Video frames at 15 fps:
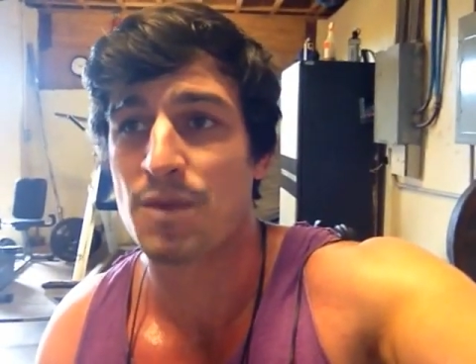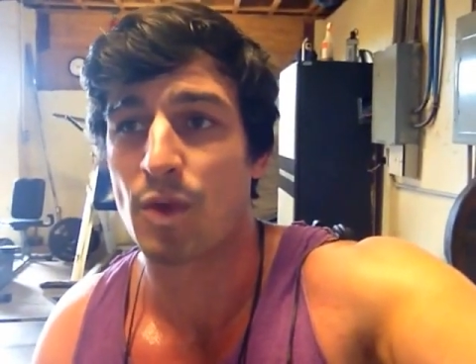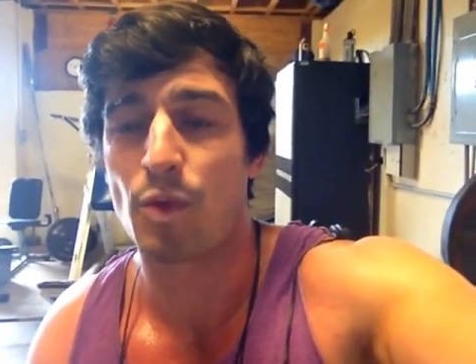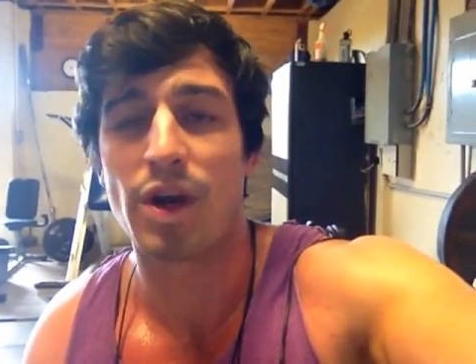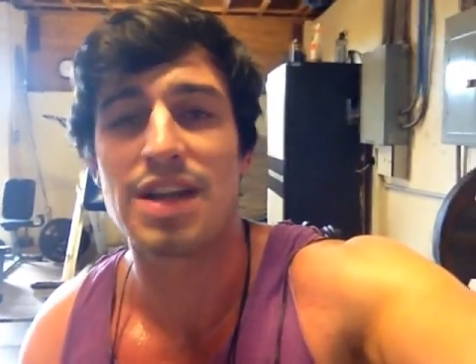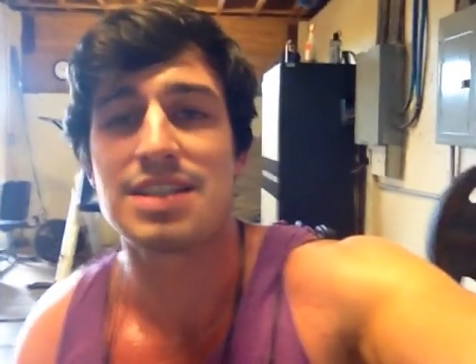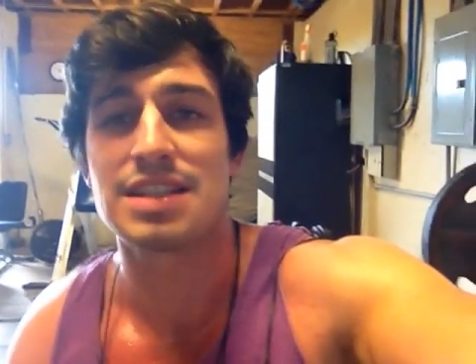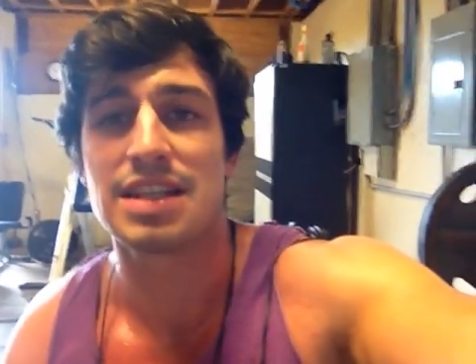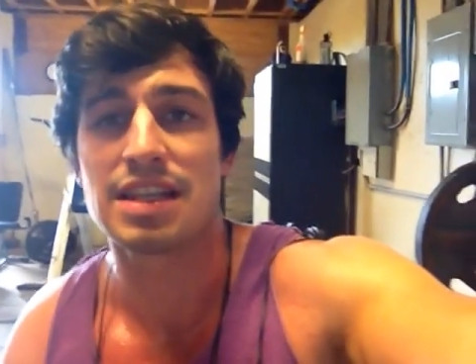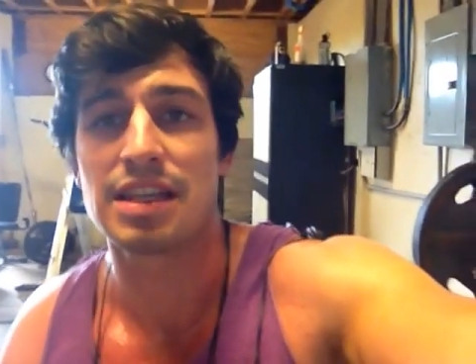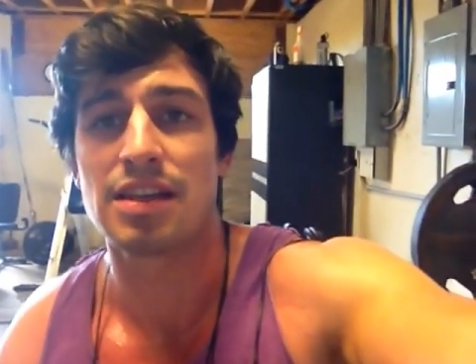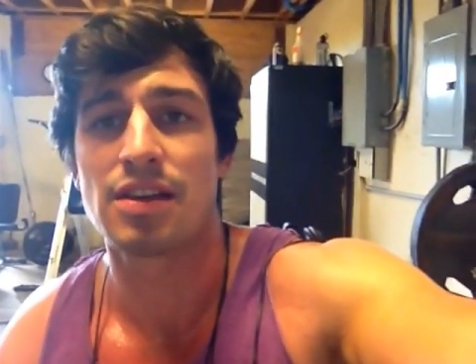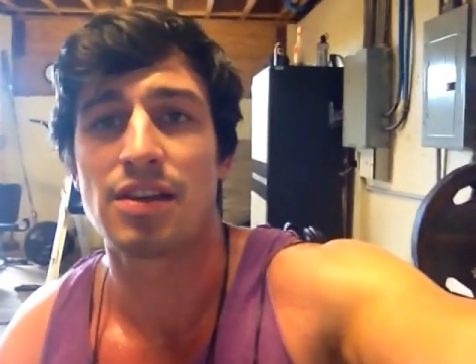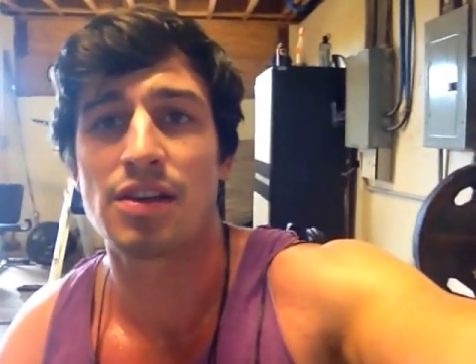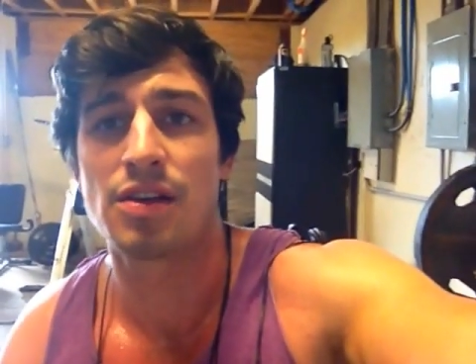What is
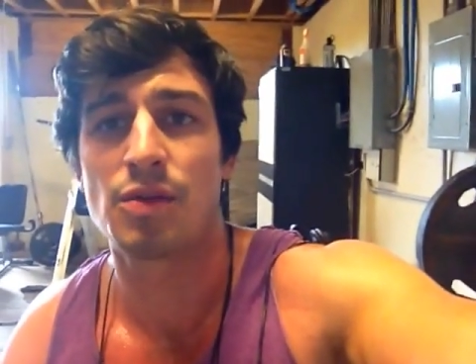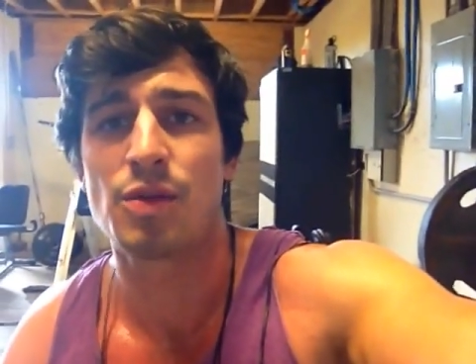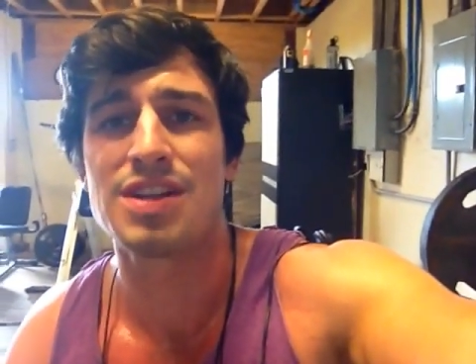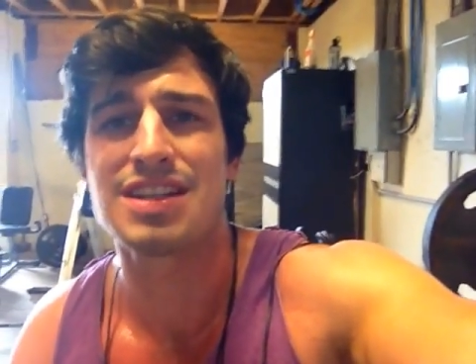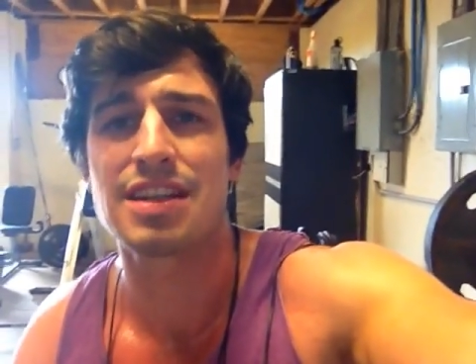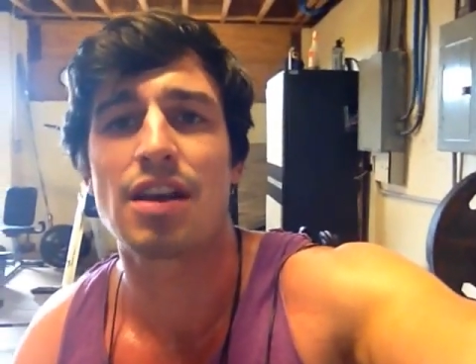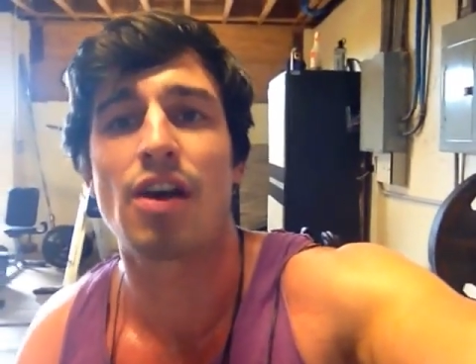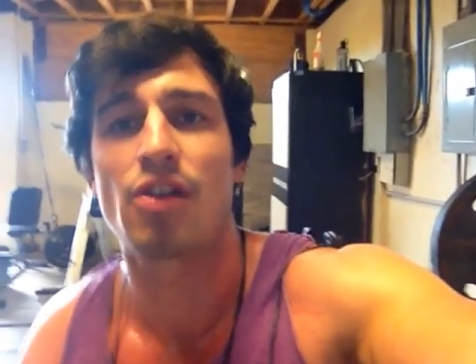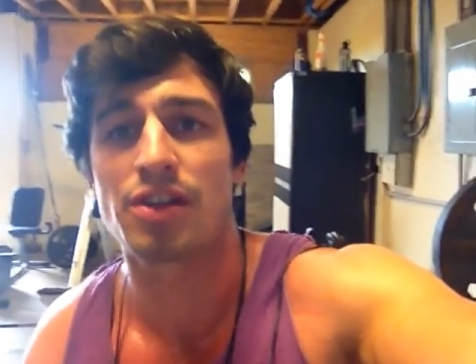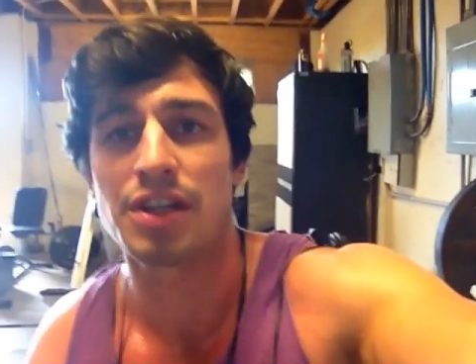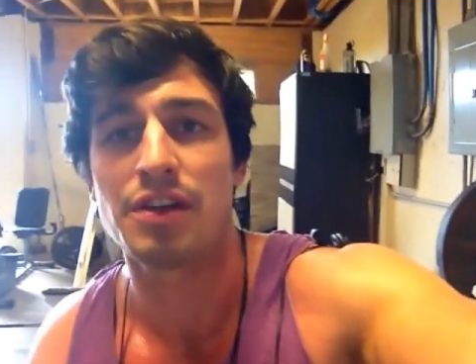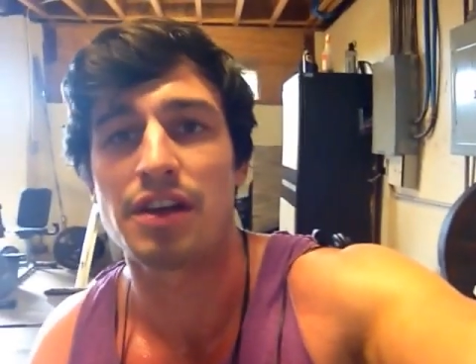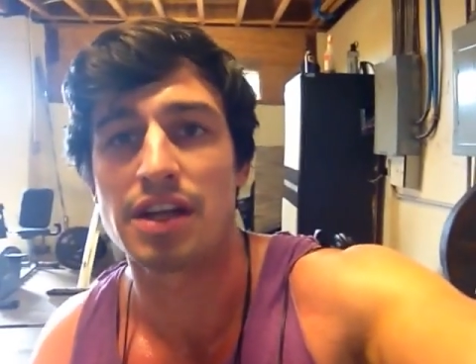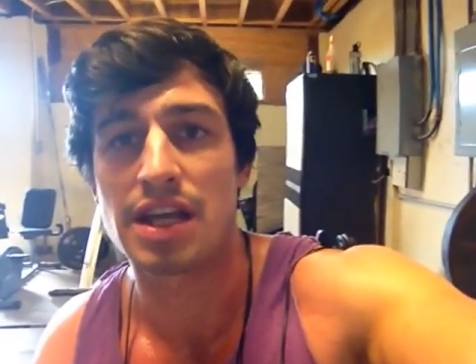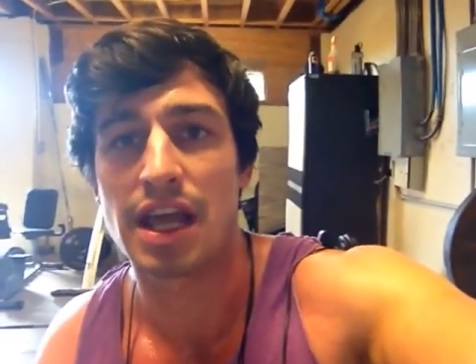he, what is he calling
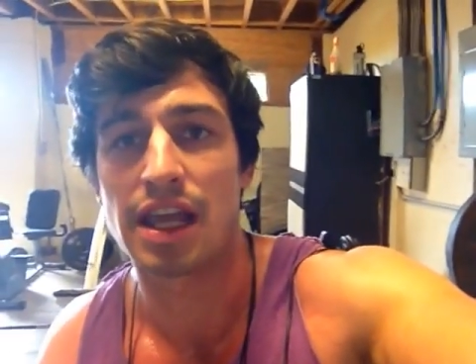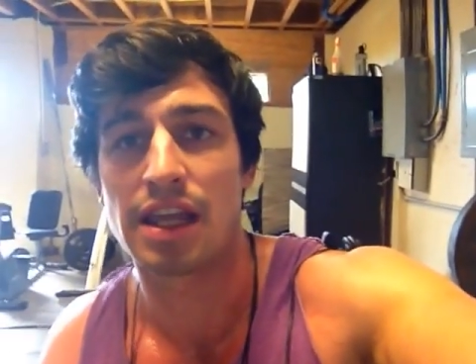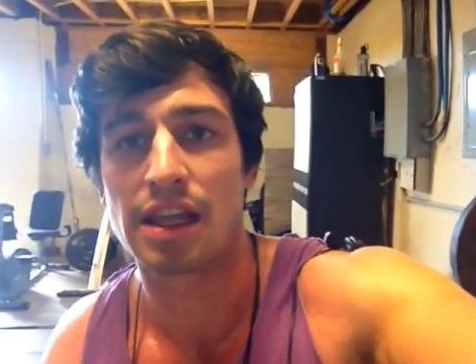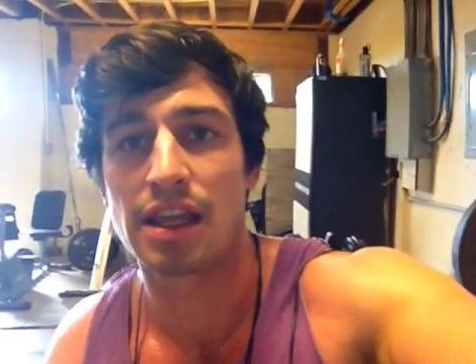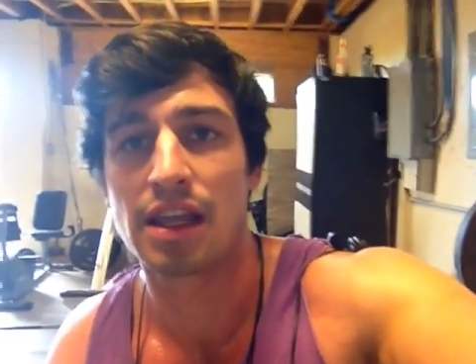you today?